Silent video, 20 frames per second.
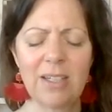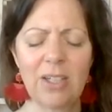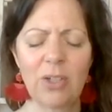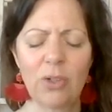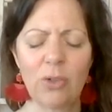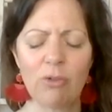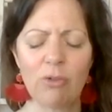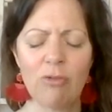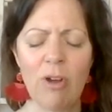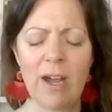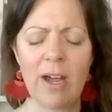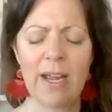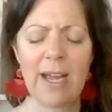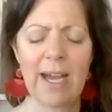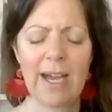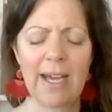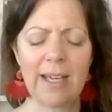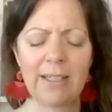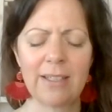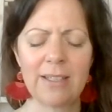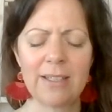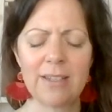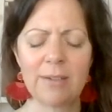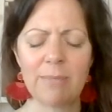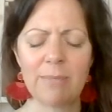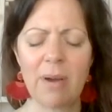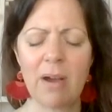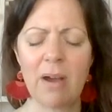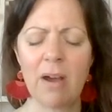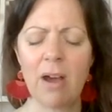your right hand, the
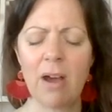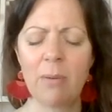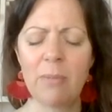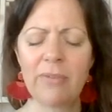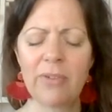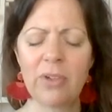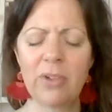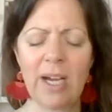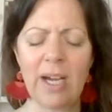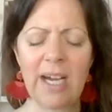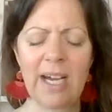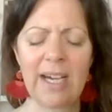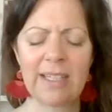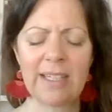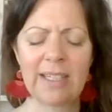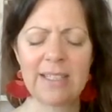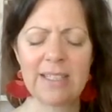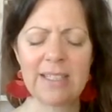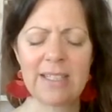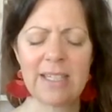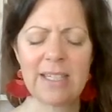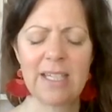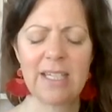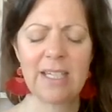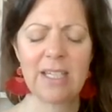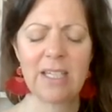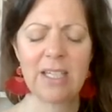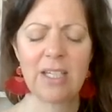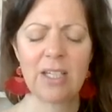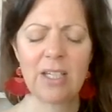palm of your hand,
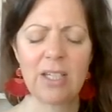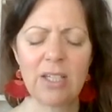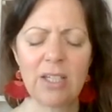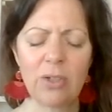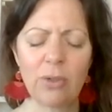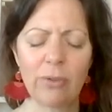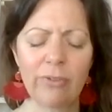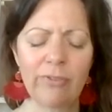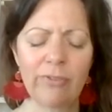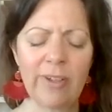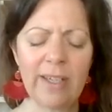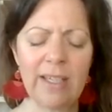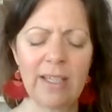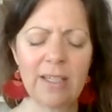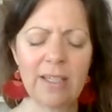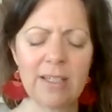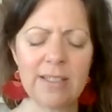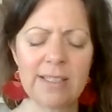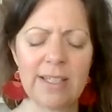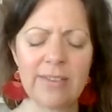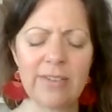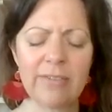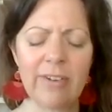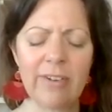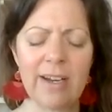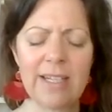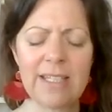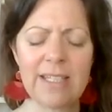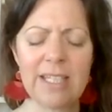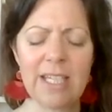your fingers and the
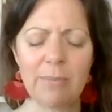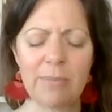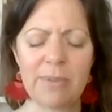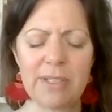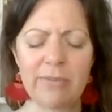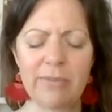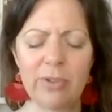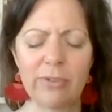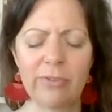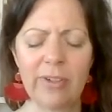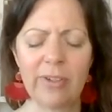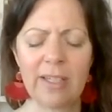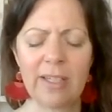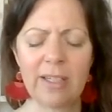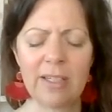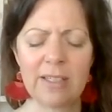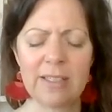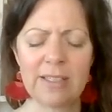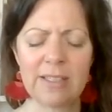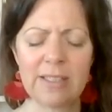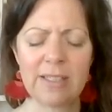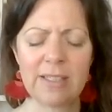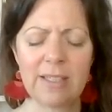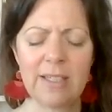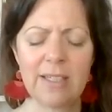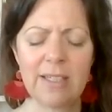very tips of your fingers.